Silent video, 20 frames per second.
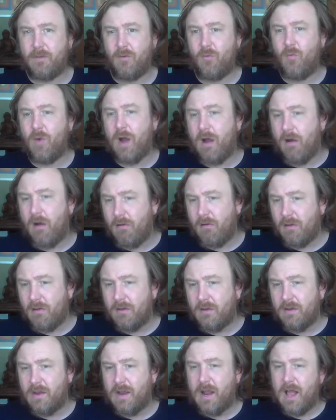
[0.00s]
Well,
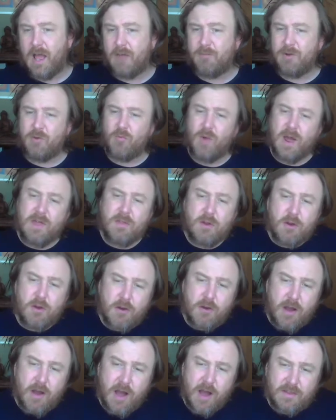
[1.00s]
I mean, whether or
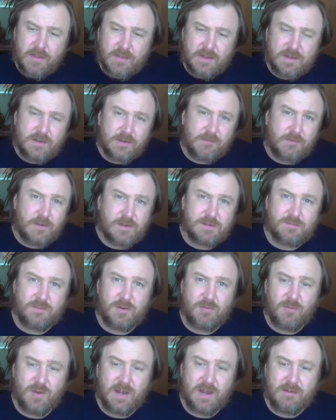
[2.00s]
not the difference
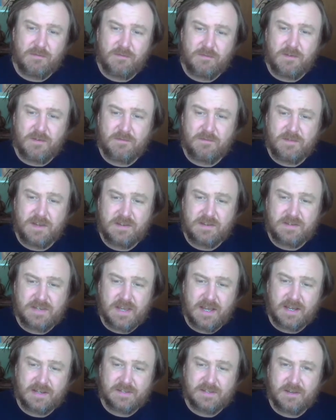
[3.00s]
between
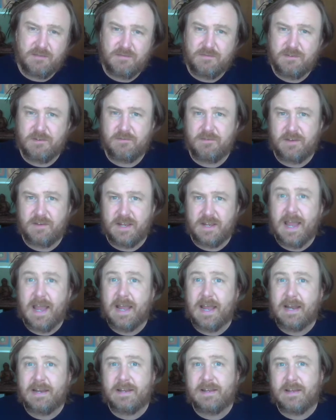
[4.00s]
56 and
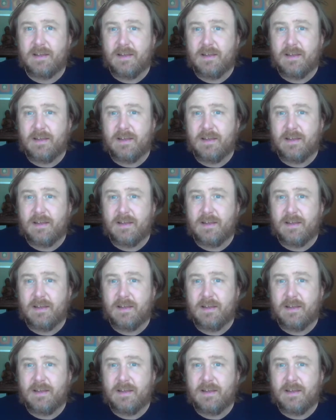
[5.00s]
58